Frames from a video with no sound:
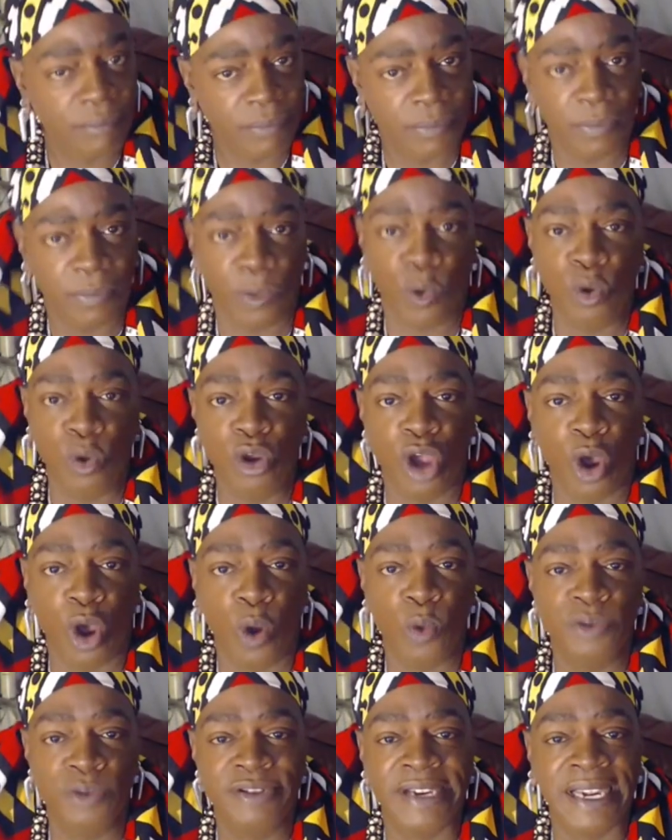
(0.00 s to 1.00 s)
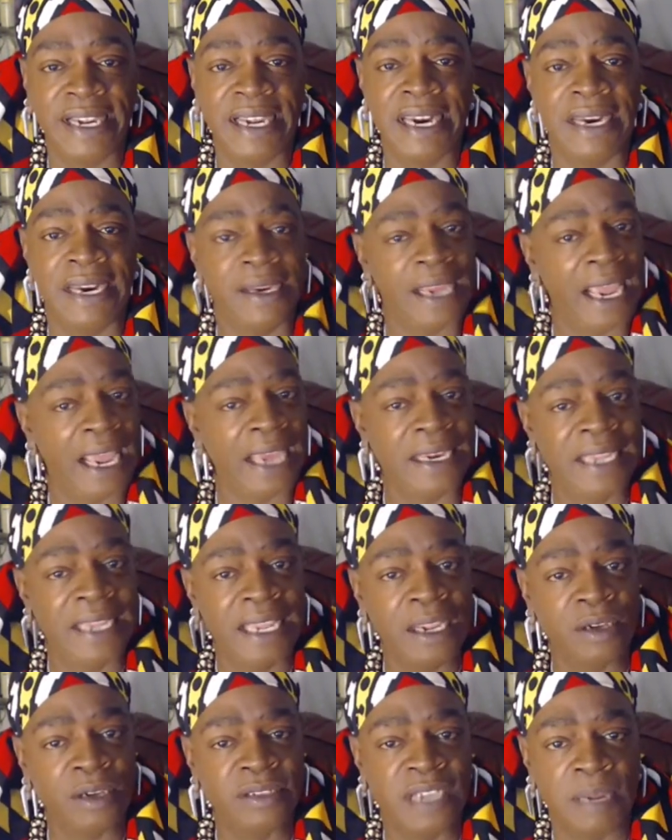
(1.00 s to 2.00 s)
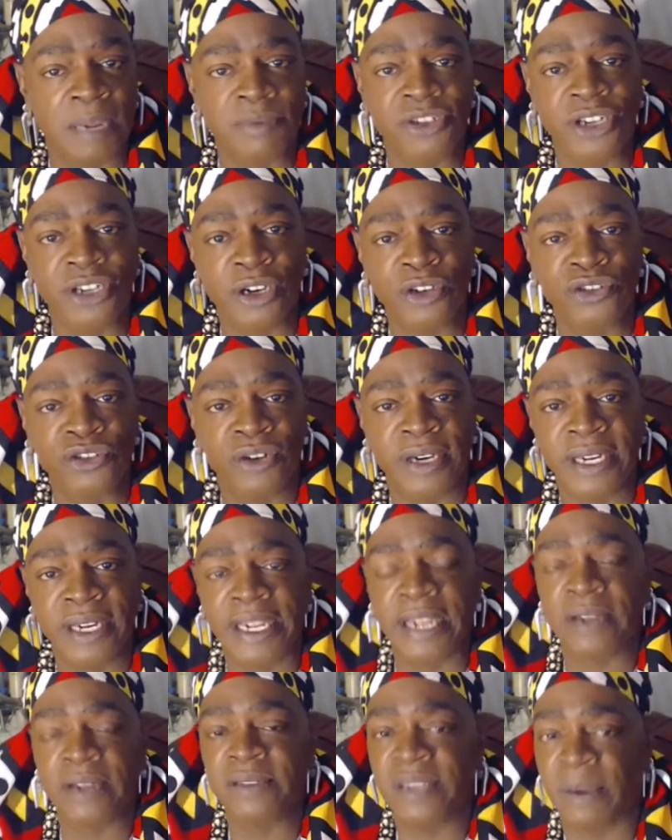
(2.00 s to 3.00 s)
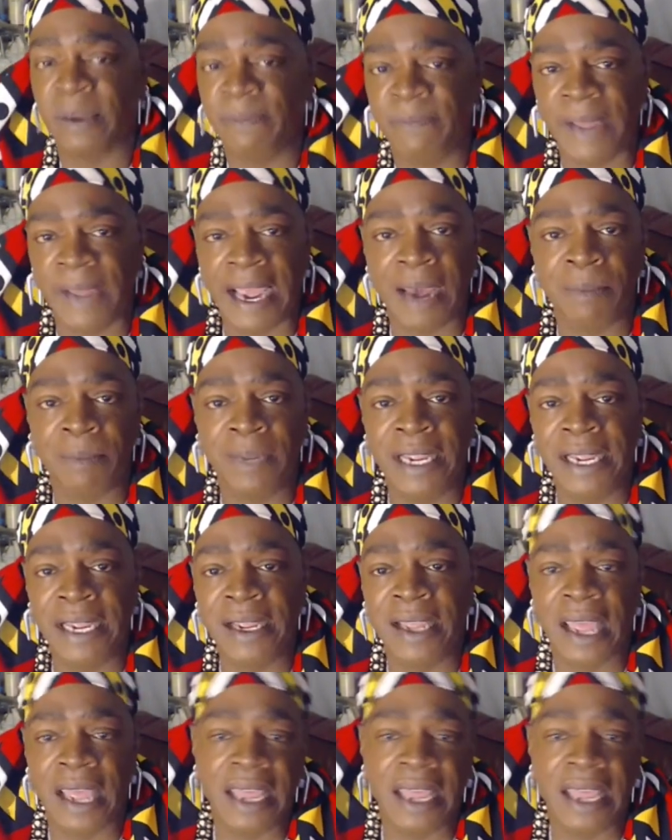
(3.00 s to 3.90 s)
who goes in and kills up children, kills up family,